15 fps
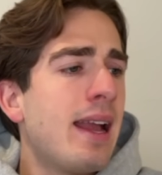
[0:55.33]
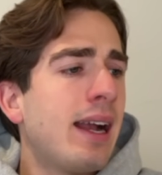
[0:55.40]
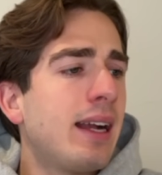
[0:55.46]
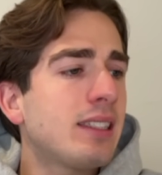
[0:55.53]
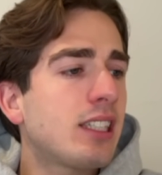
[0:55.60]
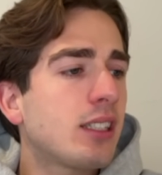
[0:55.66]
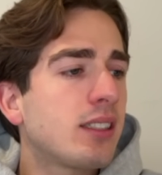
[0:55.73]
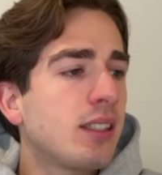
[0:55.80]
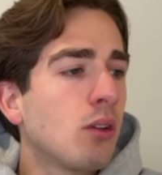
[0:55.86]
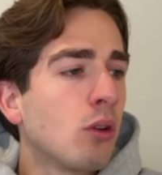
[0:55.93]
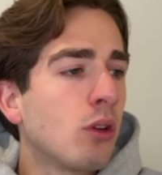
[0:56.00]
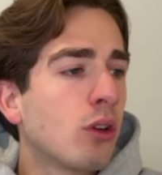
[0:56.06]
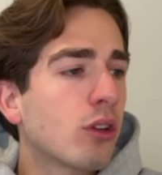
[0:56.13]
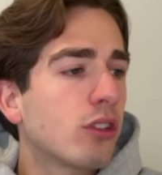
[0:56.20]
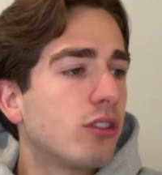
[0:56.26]
as I still
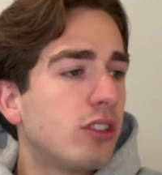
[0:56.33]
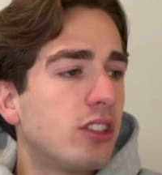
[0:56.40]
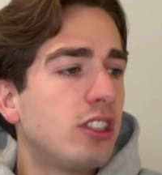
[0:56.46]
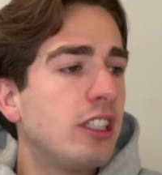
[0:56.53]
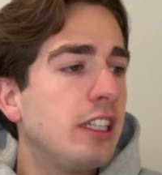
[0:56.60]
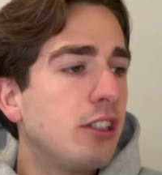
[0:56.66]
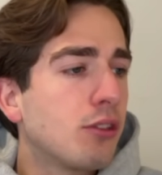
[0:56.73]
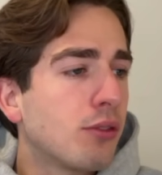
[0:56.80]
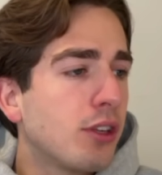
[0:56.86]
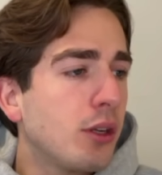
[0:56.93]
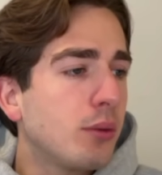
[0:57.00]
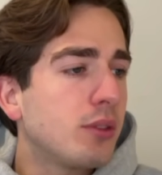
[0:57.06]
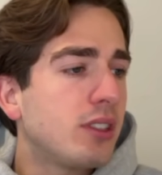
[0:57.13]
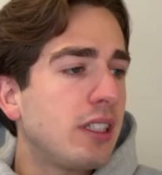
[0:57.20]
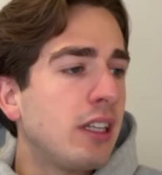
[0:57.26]
look to see
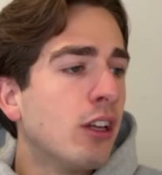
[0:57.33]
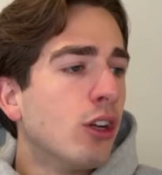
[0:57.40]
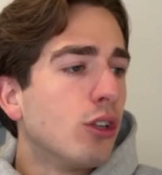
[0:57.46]
EURUSD